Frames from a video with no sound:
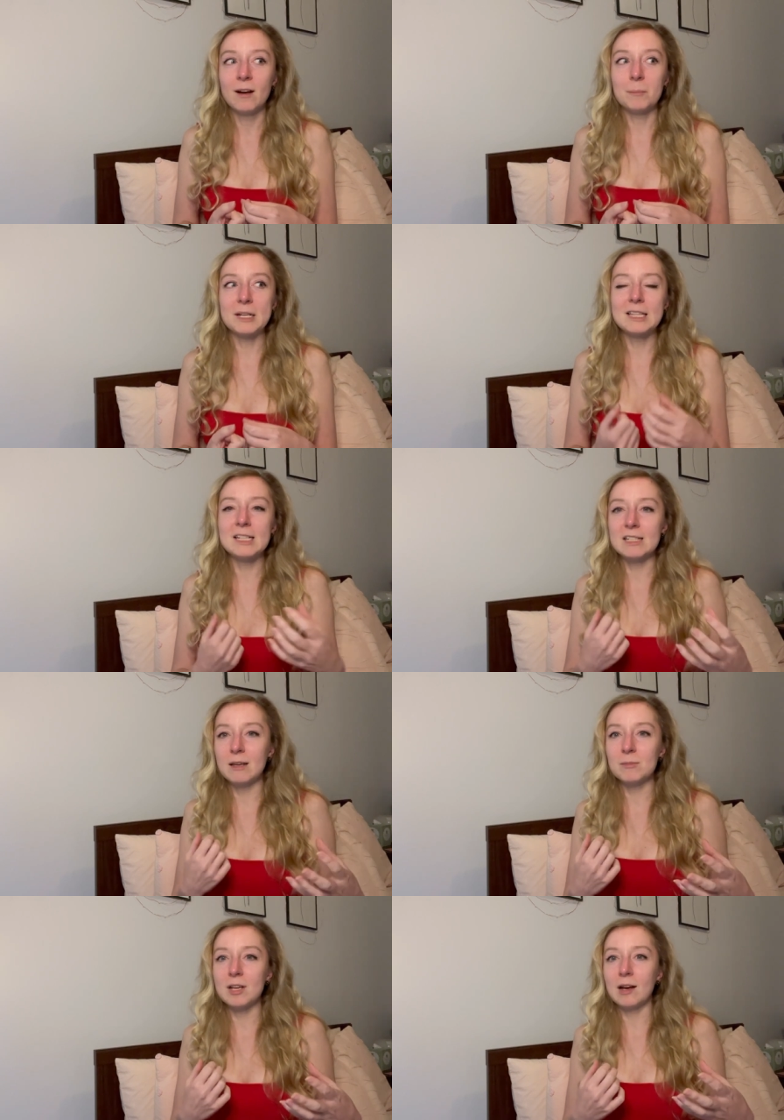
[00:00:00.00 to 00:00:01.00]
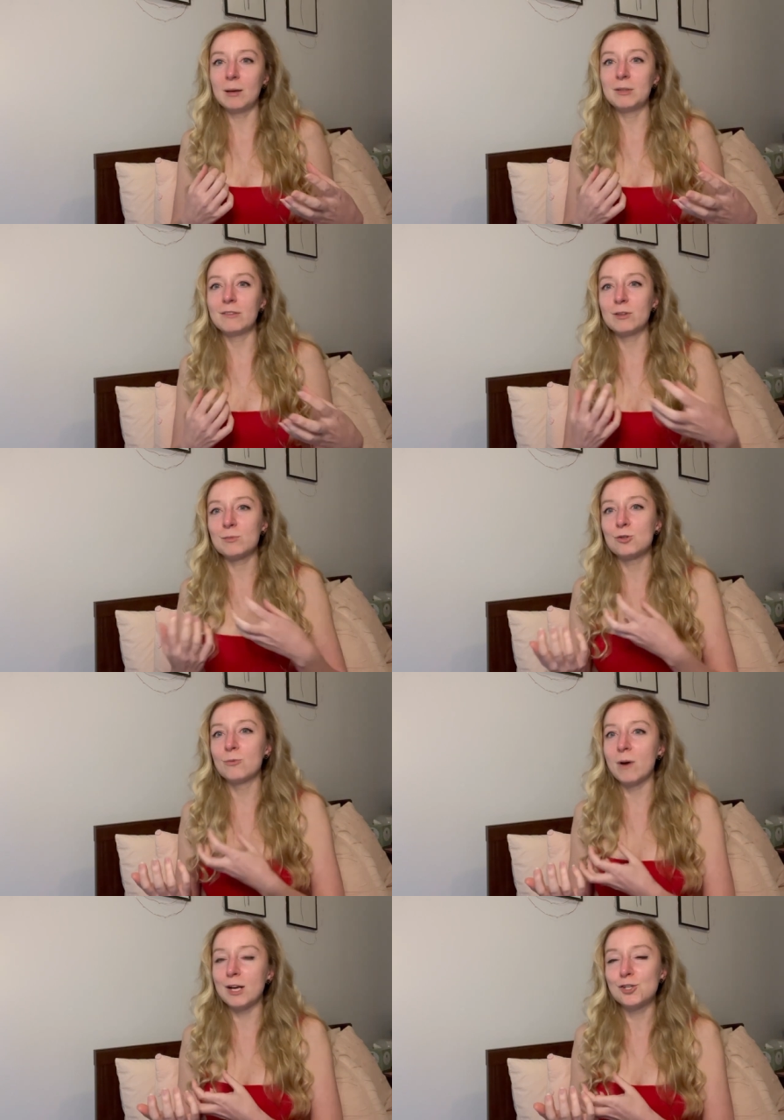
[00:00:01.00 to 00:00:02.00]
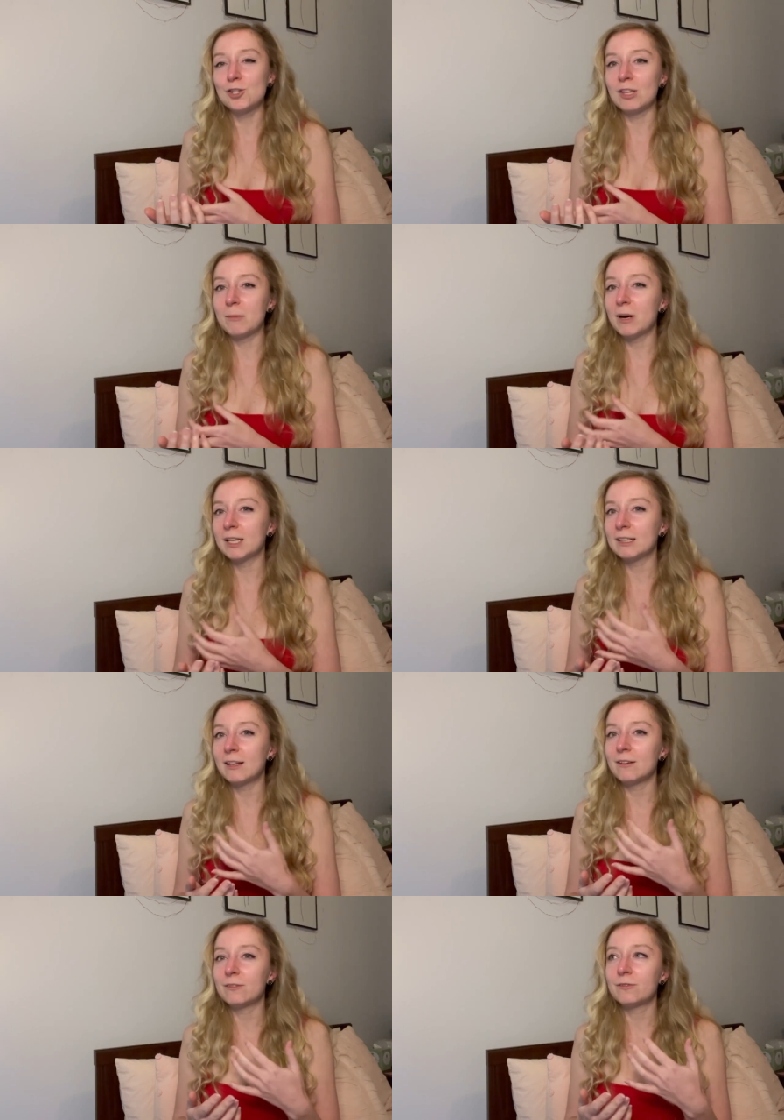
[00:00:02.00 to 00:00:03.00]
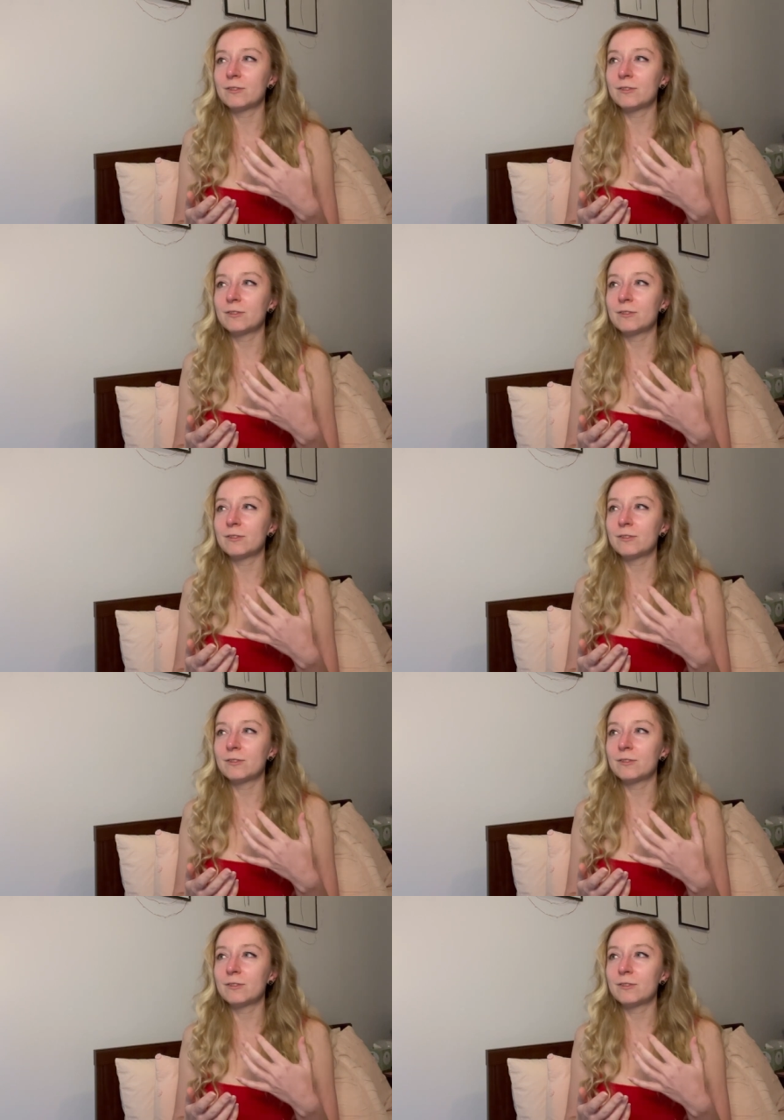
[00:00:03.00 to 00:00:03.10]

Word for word: but at the same time, give them too much, and they might kind of.